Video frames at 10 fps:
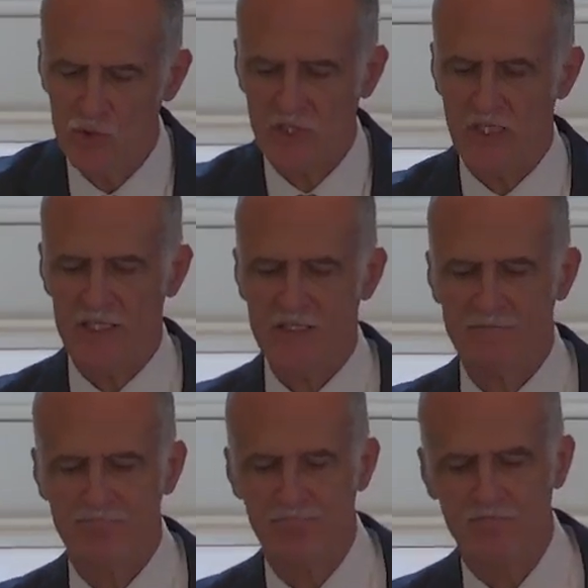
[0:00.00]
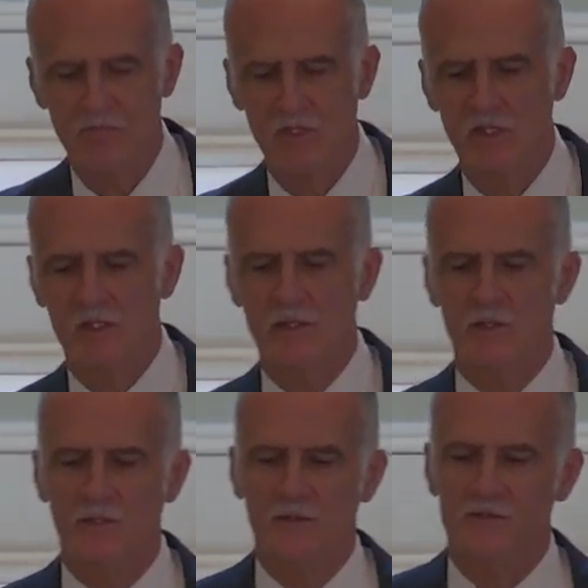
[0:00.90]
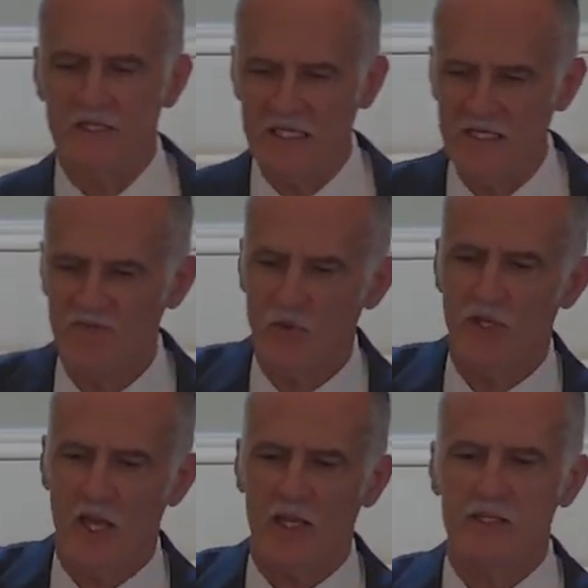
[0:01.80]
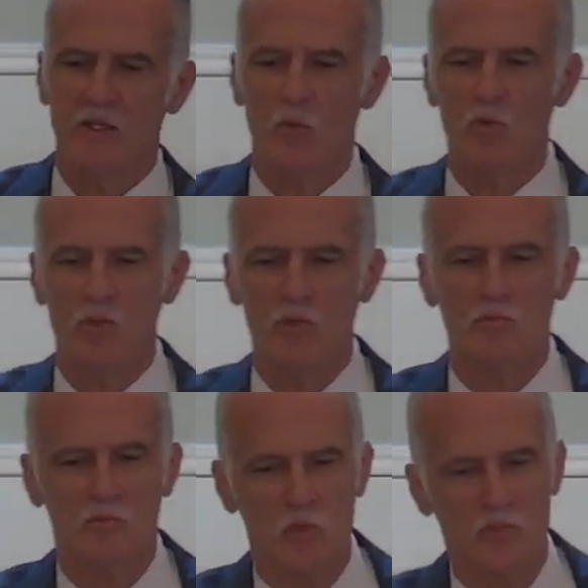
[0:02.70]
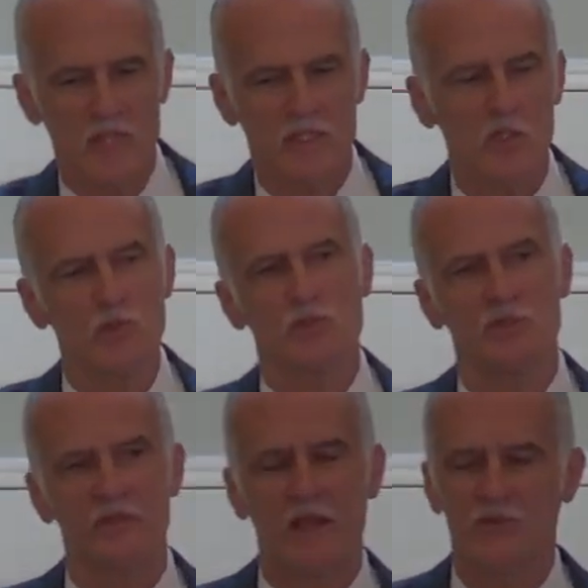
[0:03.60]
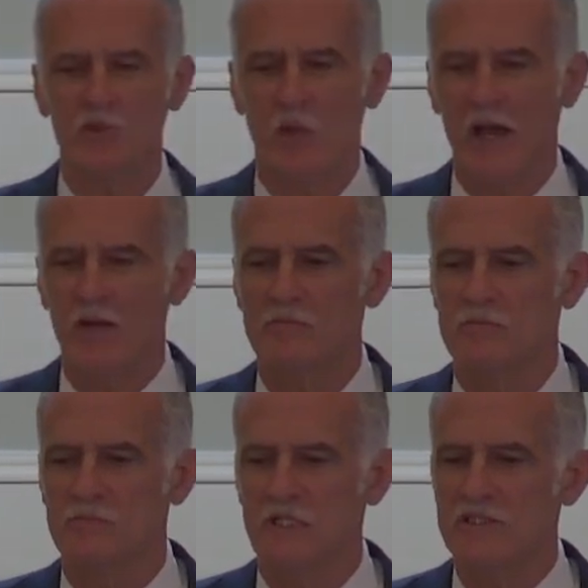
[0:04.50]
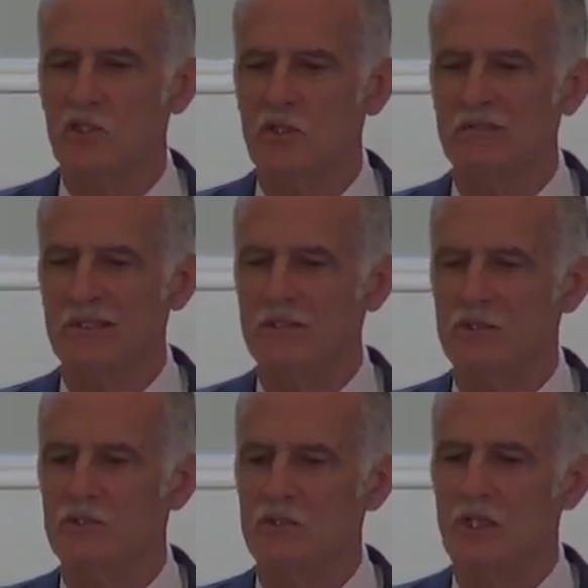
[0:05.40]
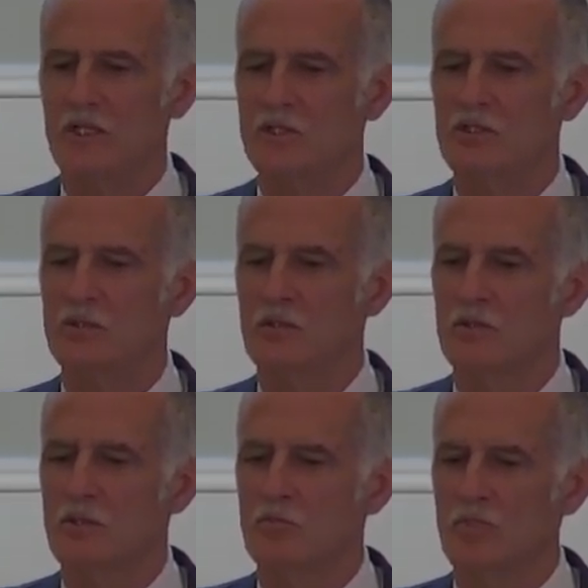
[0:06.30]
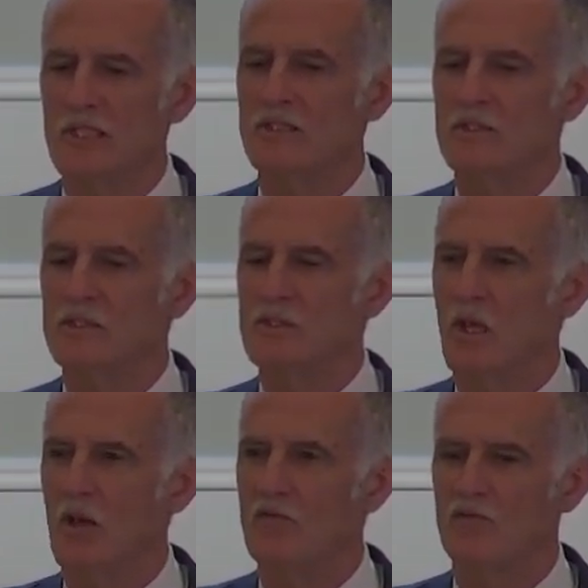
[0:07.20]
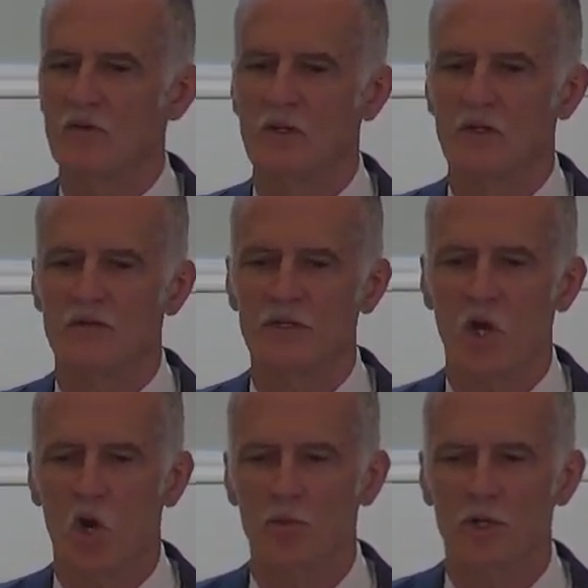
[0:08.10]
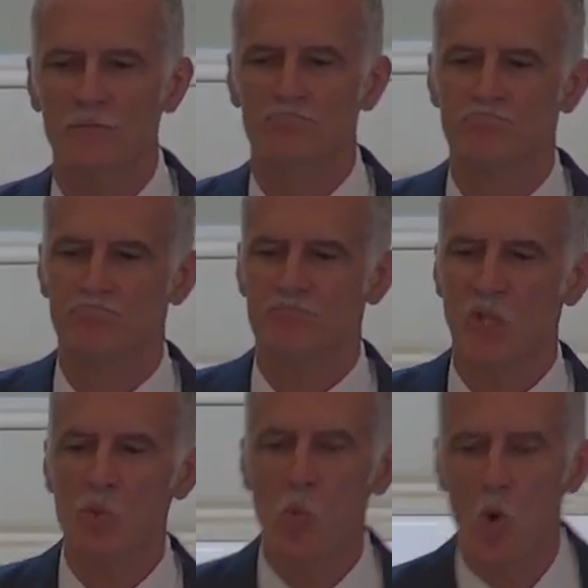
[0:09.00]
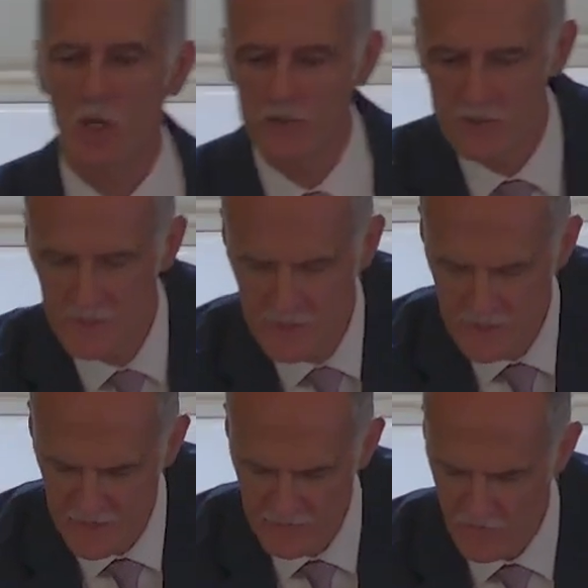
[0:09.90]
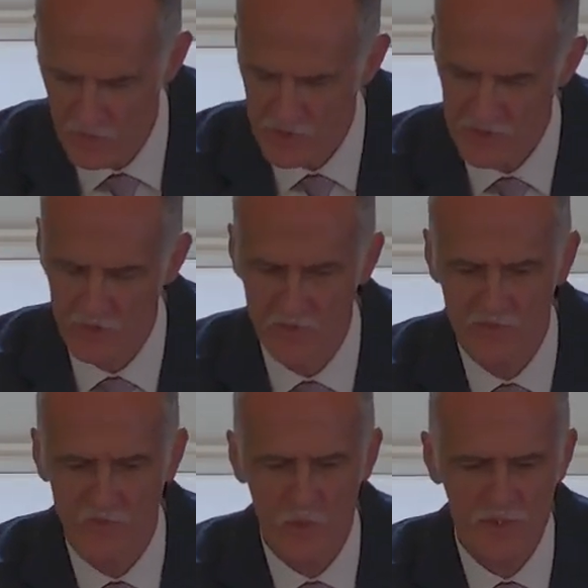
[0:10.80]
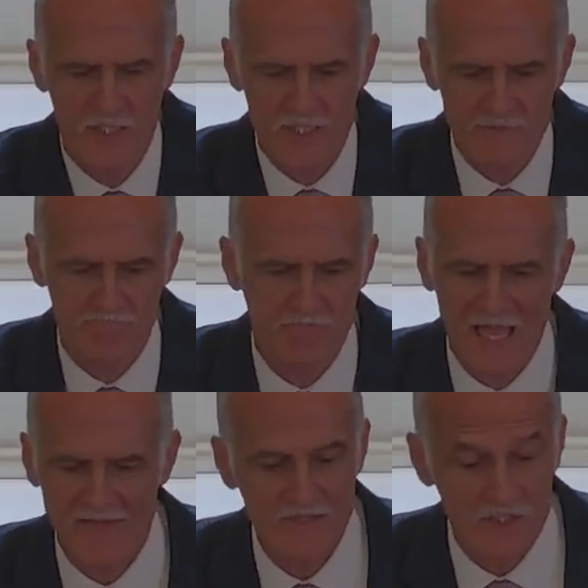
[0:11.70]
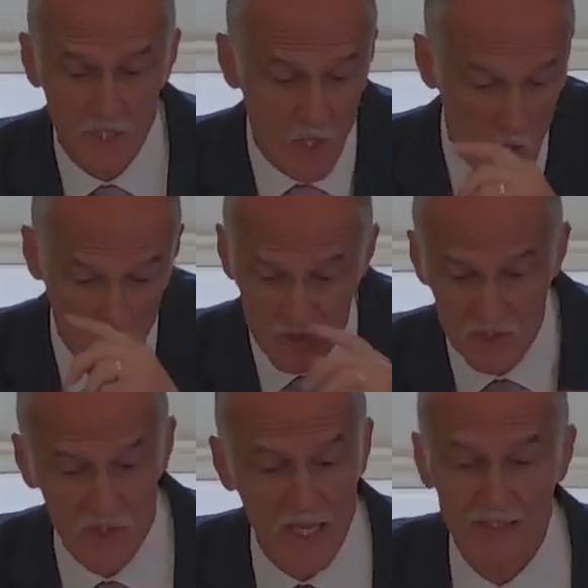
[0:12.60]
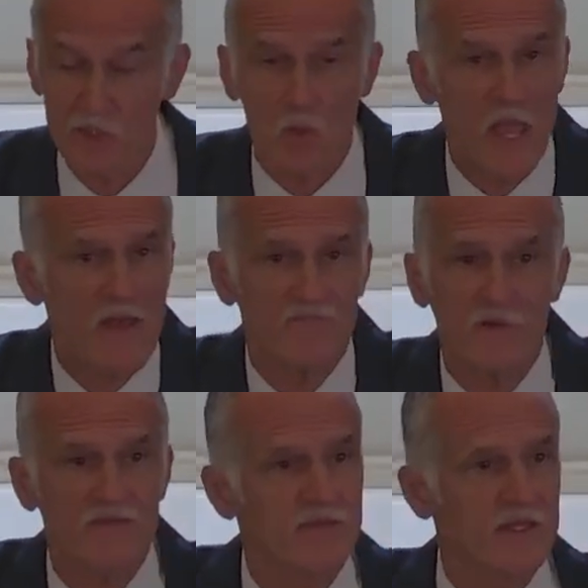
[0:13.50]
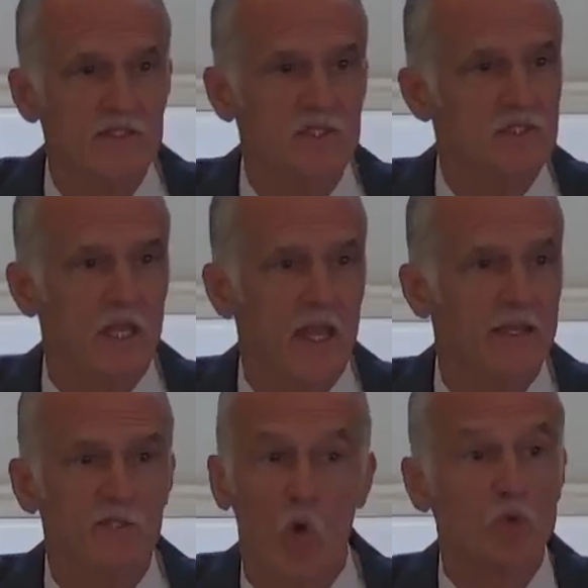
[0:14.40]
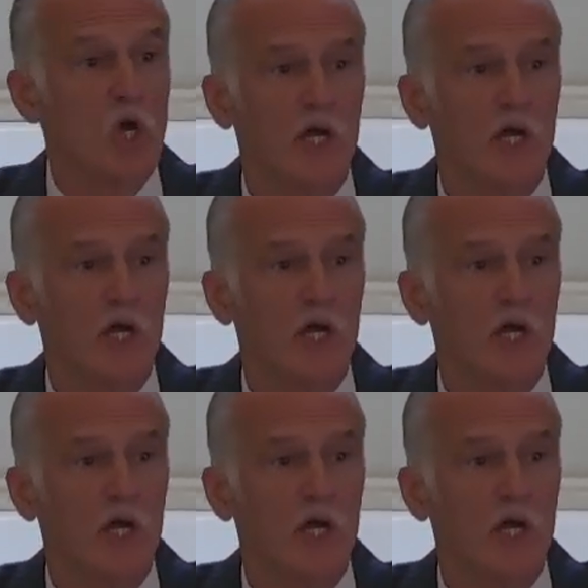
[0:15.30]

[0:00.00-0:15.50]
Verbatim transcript: 13, the evil day, and we'll, we'll, we'll make allusion to that throughout. Let's look at these six pieces of the armor. Number one, in verse 14 having done all to stand, do everything to stand,